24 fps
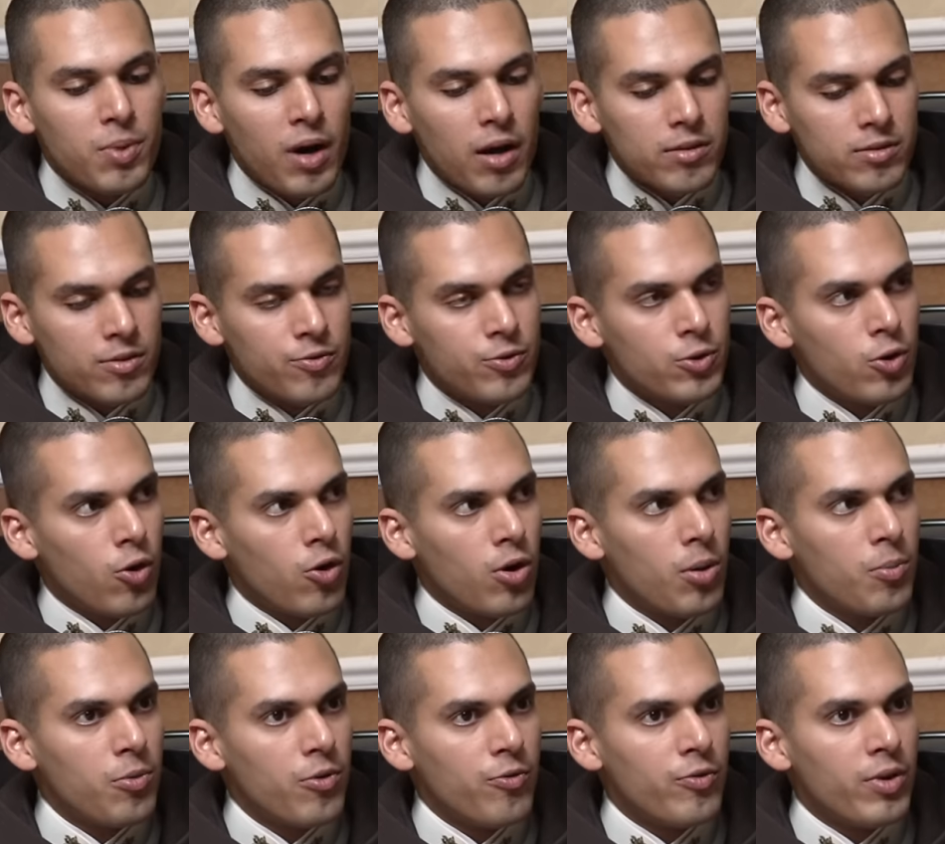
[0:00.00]
parts of
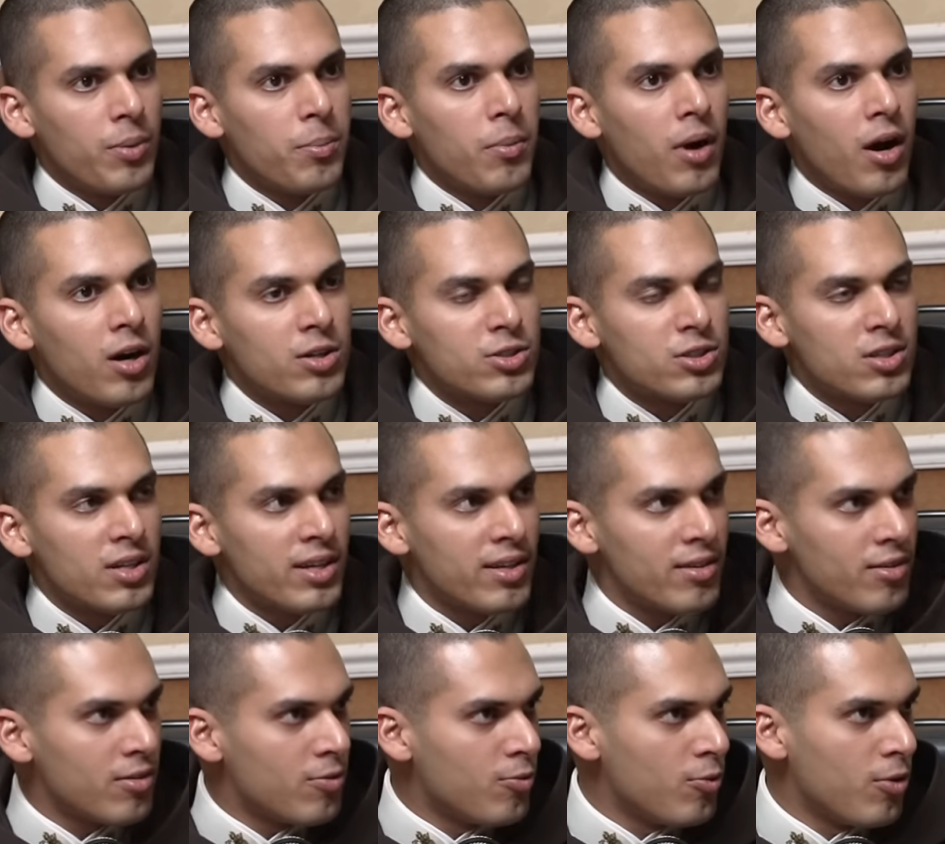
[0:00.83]
Europe were
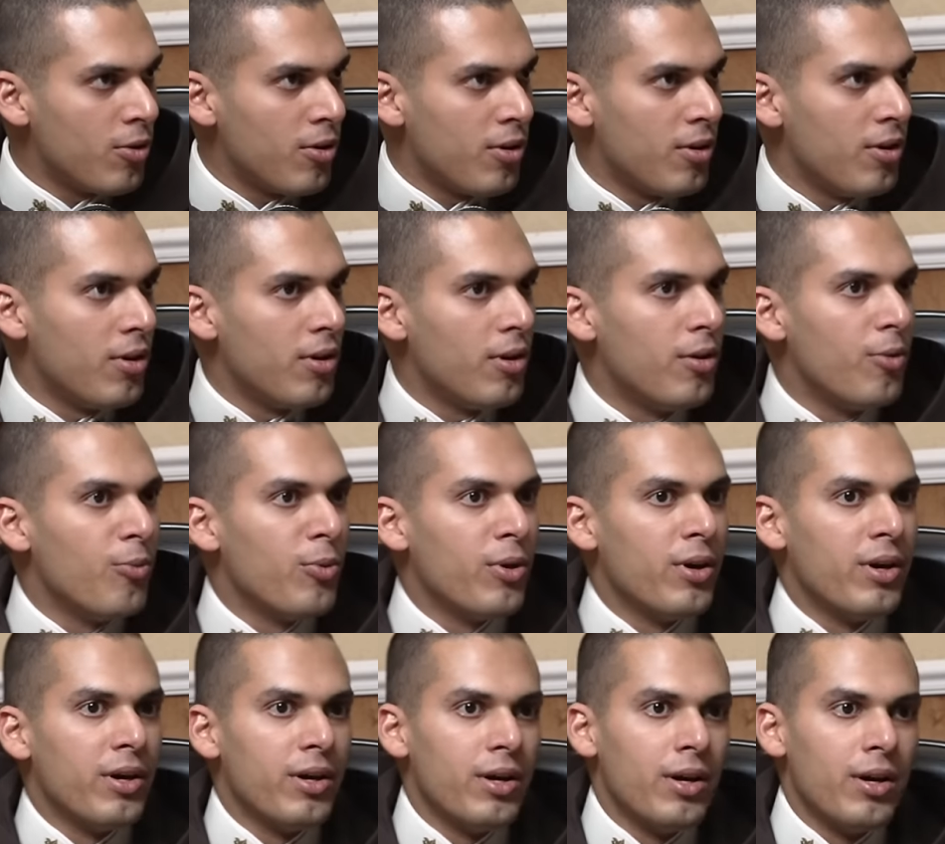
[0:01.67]
marshlands, were
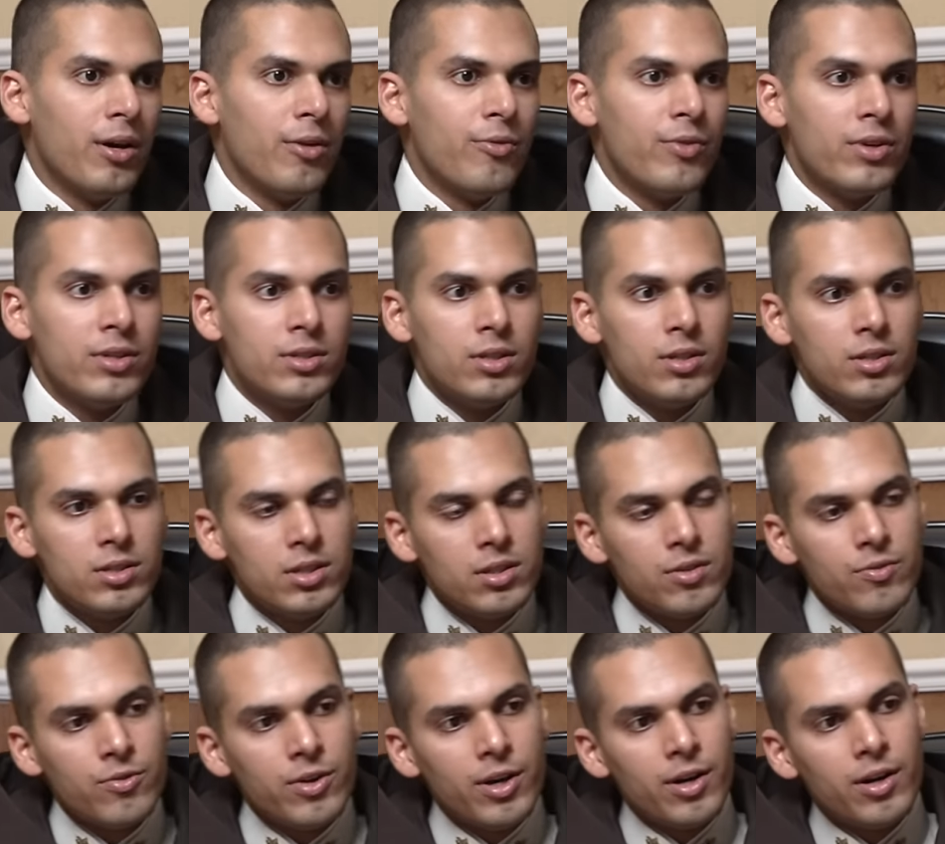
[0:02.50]

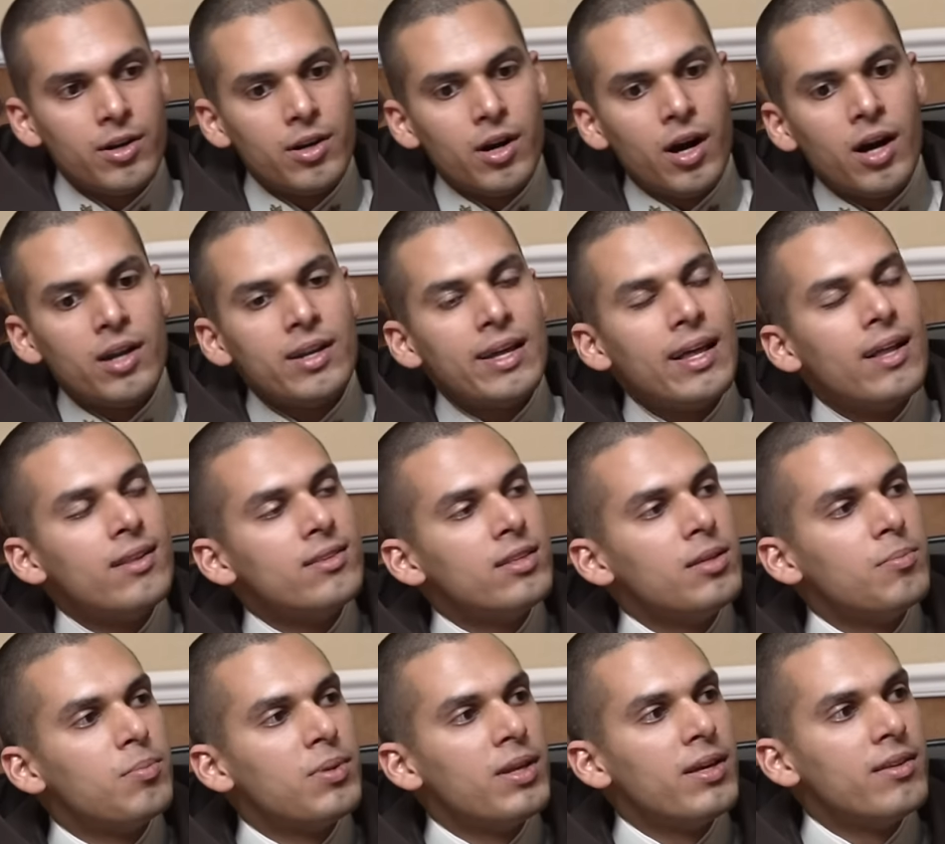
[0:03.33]
dirty, were
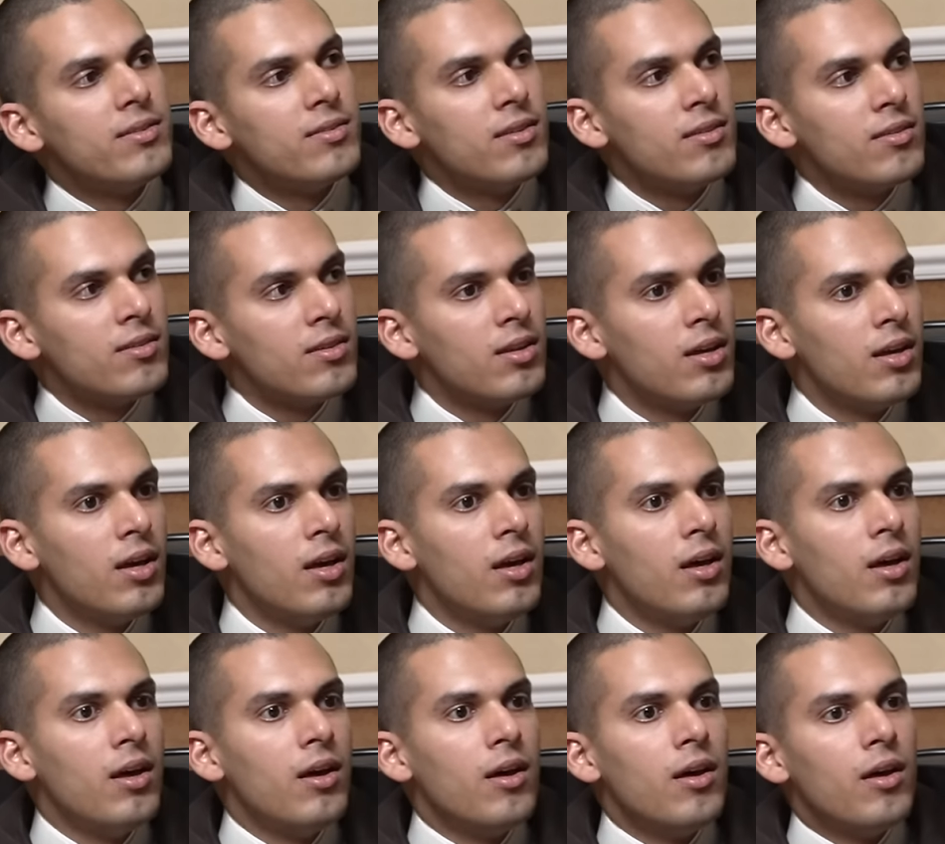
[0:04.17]
unhealthy places,
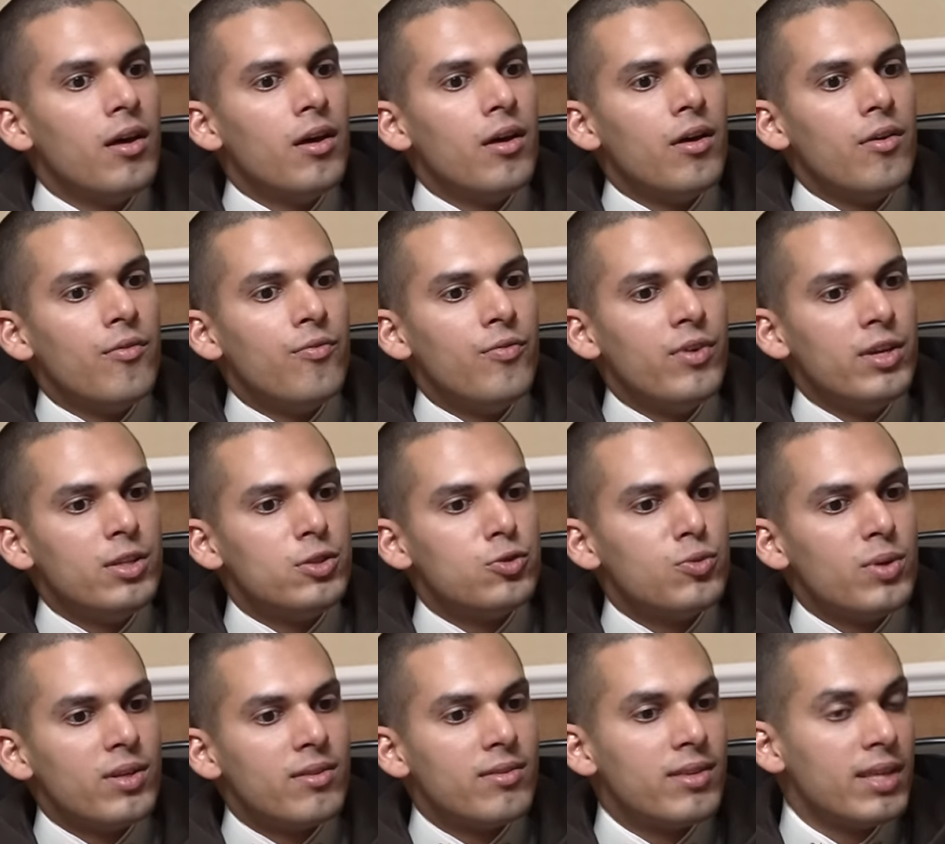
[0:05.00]

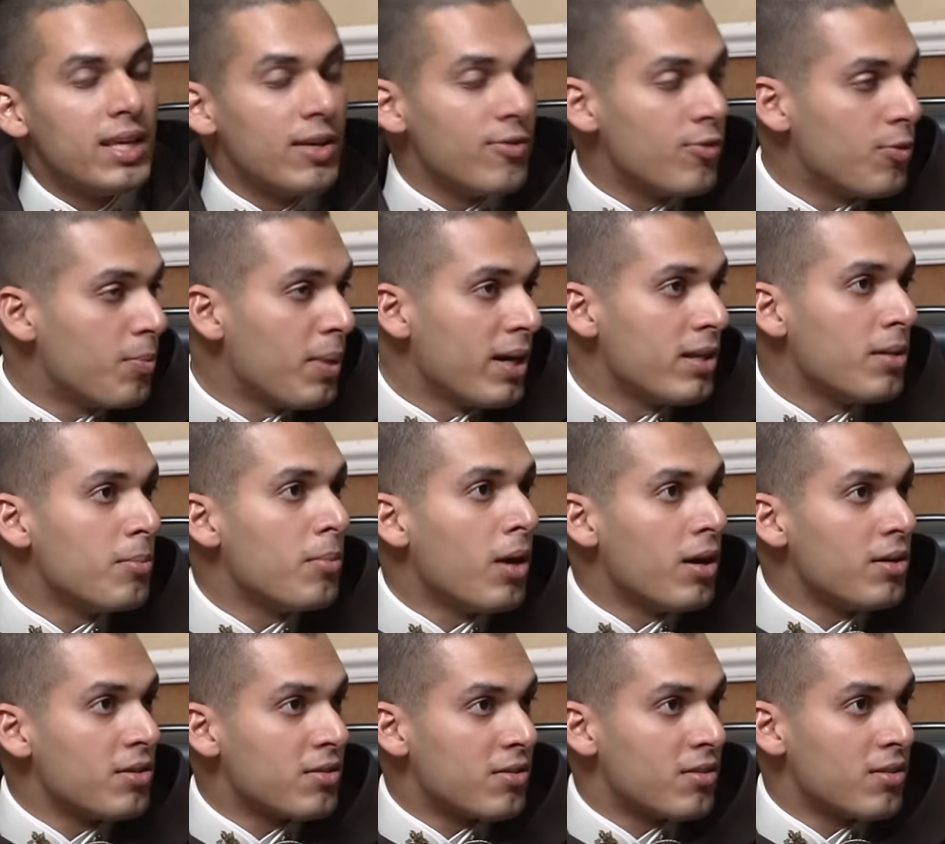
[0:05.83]
which were saved by the
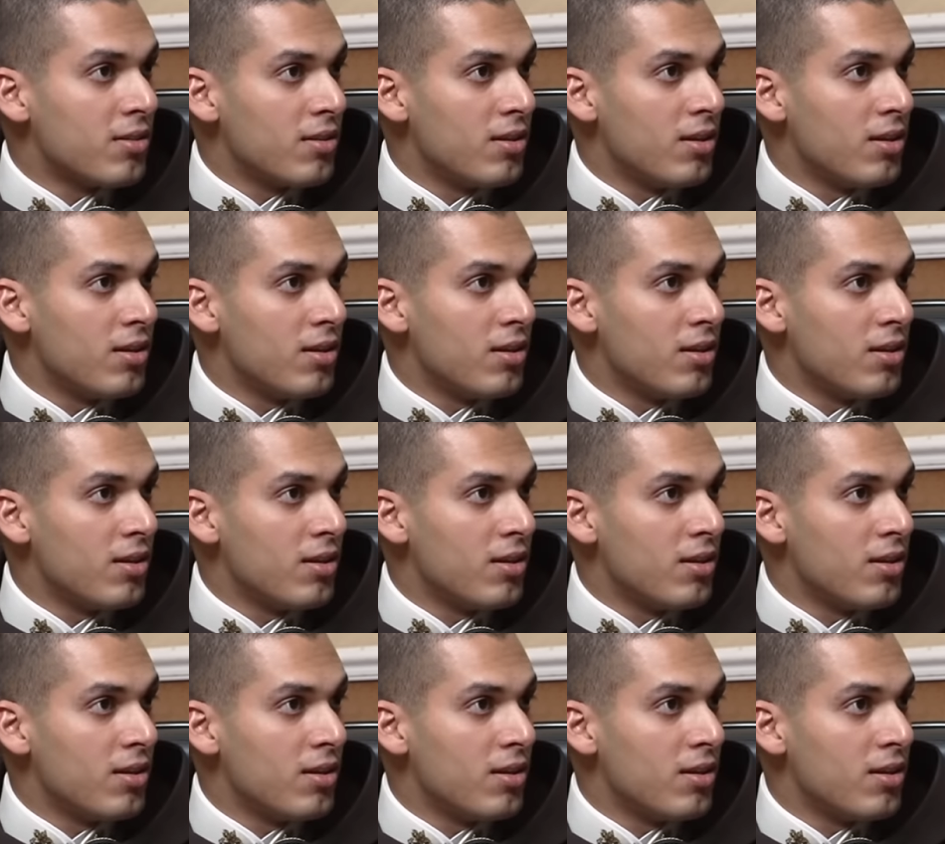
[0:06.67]
monks.